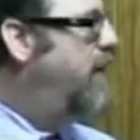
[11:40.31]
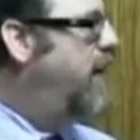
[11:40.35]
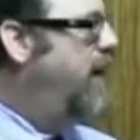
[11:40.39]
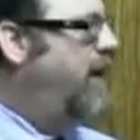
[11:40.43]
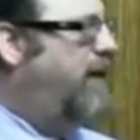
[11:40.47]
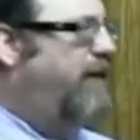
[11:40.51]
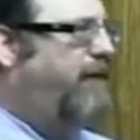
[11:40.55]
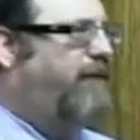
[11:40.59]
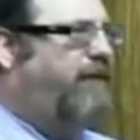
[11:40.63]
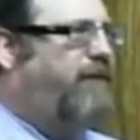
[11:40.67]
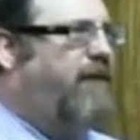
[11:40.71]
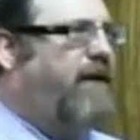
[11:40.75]

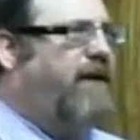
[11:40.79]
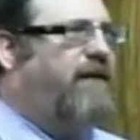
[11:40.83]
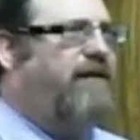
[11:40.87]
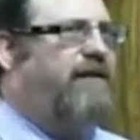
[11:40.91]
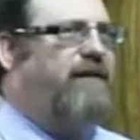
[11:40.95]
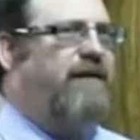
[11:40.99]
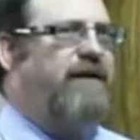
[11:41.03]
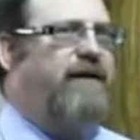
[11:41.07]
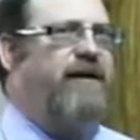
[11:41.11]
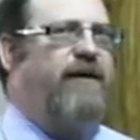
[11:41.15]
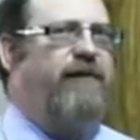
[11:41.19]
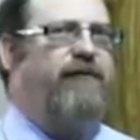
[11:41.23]
and in
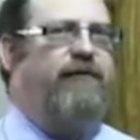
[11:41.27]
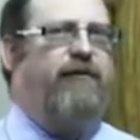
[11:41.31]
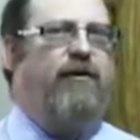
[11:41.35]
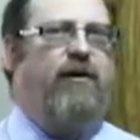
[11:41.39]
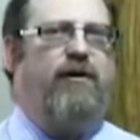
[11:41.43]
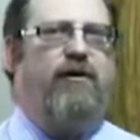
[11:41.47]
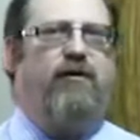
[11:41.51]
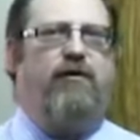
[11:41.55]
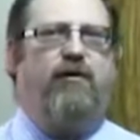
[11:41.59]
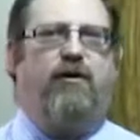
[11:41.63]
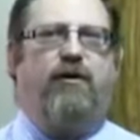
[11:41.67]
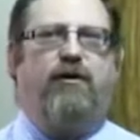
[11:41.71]
fact it gives
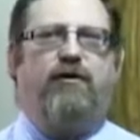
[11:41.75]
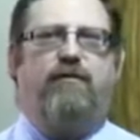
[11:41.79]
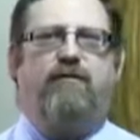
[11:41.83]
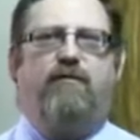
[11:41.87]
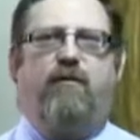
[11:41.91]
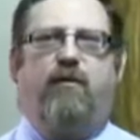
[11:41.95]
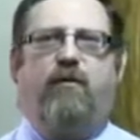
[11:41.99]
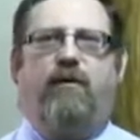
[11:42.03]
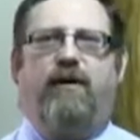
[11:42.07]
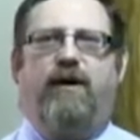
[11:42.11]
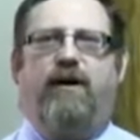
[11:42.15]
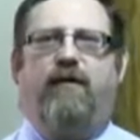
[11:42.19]
you a lot
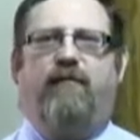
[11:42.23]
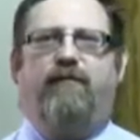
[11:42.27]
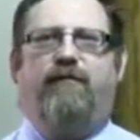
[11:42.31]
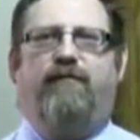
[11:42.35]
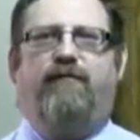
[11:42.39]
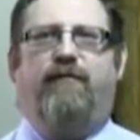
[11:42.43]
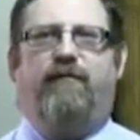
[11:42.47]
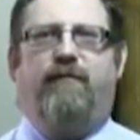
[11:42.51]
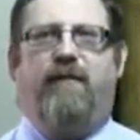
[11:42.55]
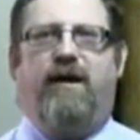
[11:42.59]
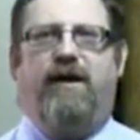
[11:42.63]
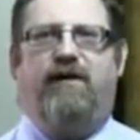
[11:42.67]
more
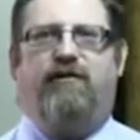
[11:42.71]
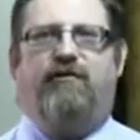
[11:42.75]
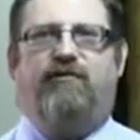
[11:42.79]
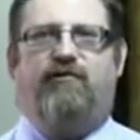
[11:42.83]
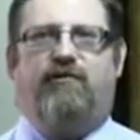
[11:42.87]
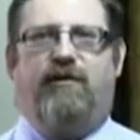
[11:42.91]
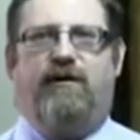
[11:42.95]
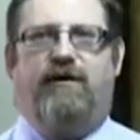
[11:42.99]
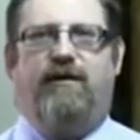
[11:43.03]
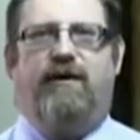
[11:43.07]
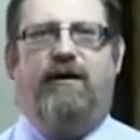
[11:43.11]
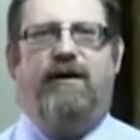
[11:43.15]

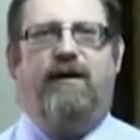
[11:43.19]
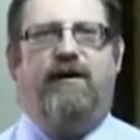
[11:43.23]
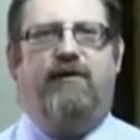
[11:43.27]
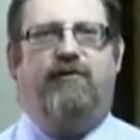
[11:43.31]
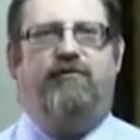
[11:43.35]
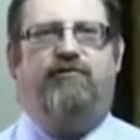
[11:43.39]
information